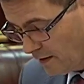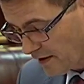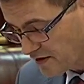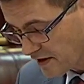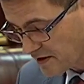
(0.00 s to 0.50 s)

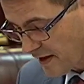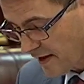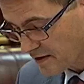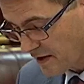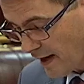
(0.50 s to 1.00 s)
Nearly
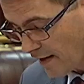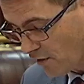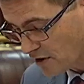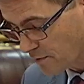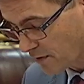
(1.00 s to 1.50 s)
6,000
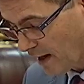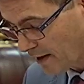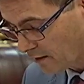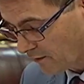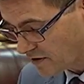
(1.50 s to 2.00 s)
out-of-hospital
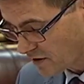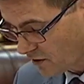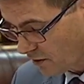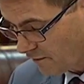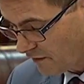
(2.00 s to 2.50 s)
cardiac arrests
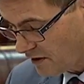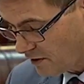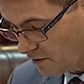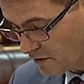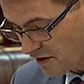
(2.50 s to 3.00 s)
occur every
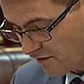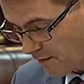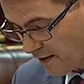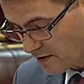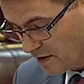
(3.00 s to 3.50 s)
year in New South
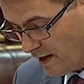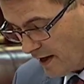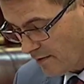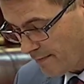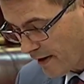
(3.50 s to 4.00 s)
Wales,
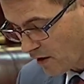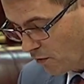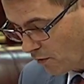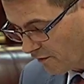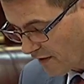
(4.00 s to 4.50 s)
and about a
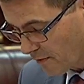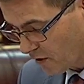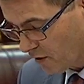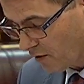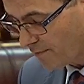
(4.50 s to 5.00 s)
quarter of them
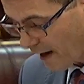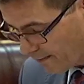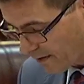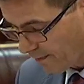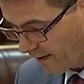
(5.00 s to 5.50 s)
occur in
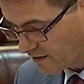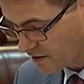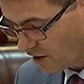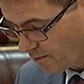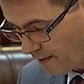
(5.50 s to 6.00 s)
public
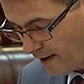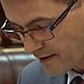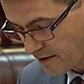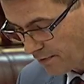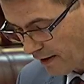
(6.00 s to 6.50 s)
places like
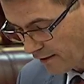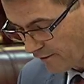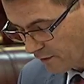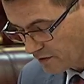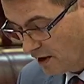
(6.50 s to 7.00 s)
parks and playing
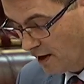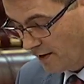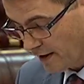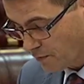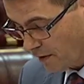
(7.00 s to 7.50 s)
fields.
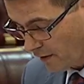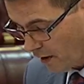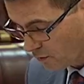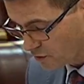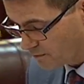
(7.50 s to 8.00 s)
That's why the
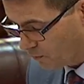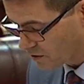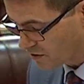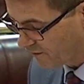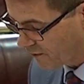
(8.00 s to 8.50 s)
local
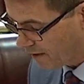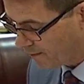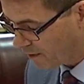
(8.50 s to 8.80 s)
sports defibrillator